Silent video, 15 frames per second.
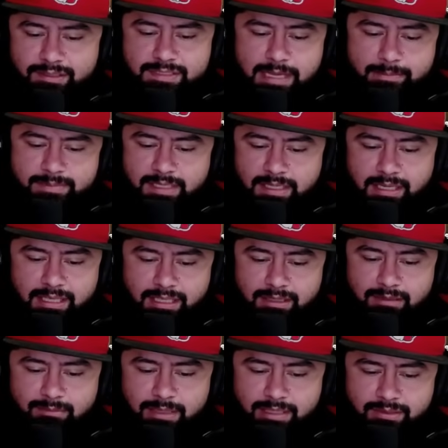top 10
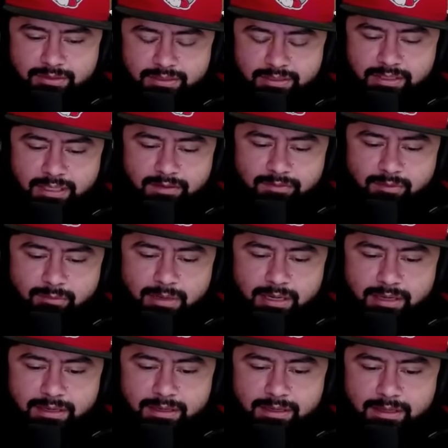kingdom, I usually give you
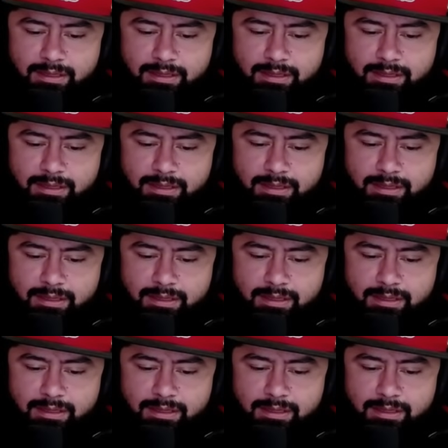mod.